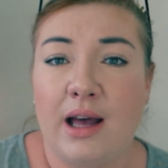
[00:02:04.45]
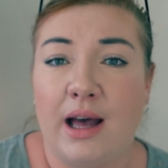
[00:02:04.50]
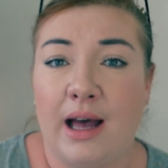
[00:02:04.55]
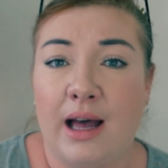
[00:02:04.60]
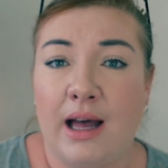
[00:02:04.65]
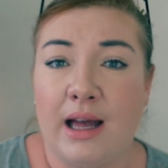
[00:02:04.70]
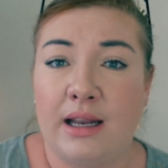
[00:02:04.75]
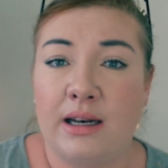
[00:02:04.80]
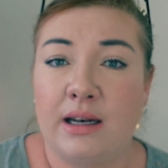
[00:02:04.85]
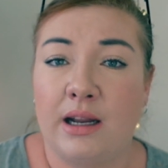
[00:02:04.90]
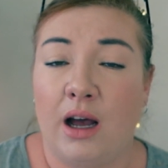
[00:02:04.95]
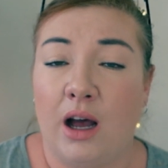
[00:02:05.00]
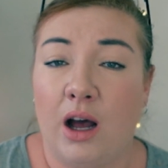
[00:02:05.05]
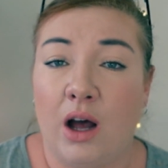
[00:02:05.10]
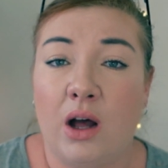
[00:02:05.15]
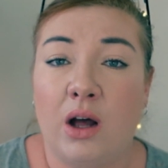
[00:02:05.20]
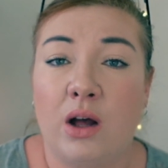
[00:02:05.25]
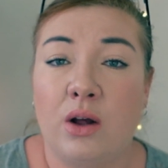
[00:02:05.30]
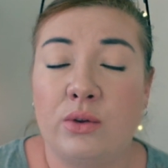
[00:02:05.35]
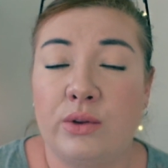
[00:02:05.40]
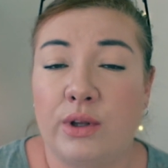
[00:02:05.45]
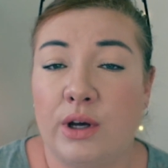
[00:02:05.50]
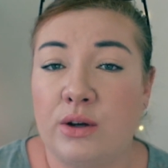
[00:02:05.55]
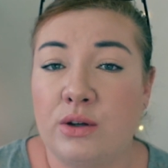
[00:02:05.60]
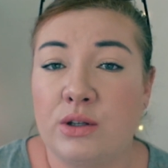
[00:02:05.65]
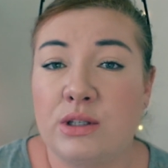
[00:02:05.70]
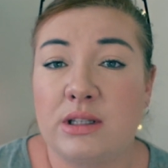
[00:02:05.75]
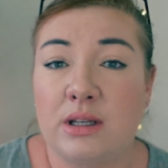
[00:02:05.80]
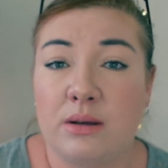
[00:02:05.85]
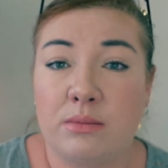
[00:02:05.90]
and how
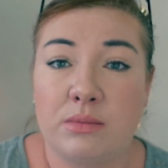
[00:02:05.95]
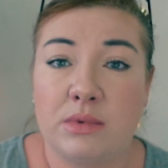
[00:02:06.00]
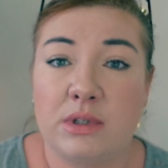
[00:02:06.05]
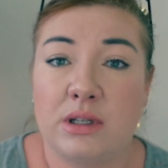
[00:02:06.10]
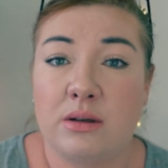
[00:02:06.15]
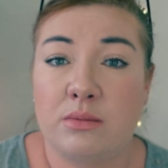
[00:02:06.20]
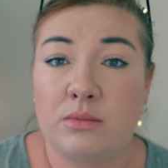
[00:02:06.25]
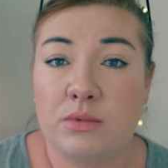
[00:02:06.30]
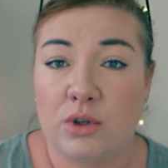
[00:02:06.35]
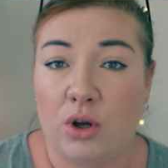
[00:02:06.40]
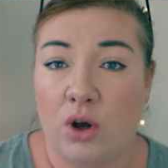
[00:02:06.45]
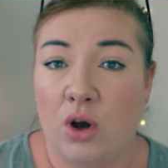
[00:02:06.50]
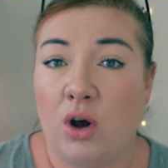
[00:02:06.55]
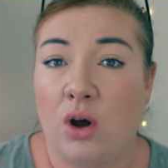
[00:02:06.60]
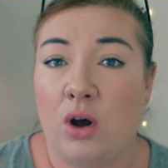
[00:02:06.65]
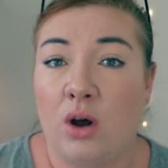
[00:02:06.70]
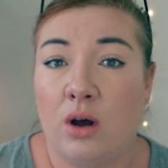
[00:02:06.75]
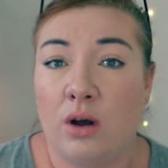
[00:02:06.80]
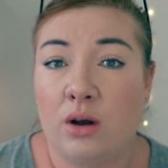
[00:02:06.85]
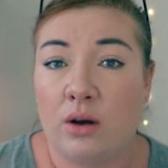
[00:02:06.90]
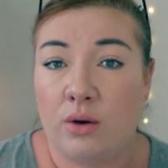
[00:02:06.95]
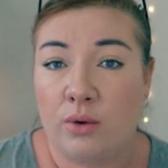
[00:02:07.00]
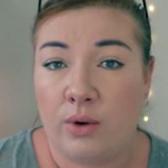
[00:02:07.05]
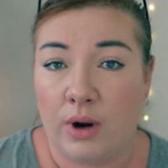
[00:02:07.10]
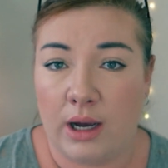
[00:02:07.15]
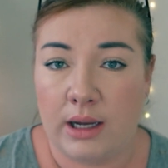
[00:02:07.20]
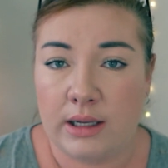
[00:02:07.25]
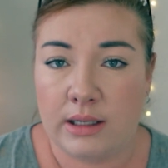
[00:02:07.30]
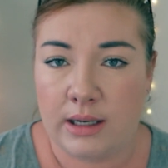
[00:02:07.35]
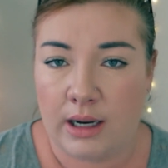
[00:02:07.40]
those symptoms are
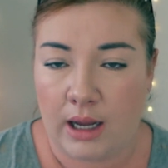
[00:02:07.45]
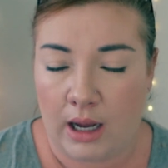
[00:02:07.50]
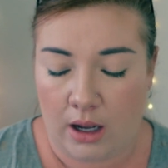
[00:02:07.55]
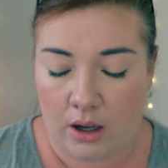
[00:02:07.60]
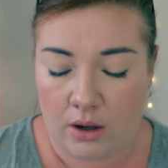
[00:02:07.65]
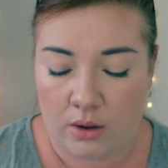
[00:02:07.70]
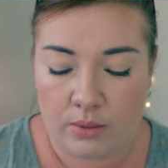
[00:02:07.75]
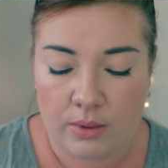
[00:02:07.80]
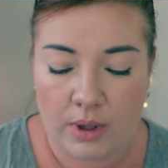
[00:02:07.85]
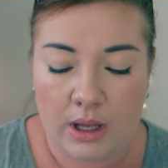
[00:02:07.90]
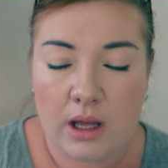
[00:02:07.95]
right now.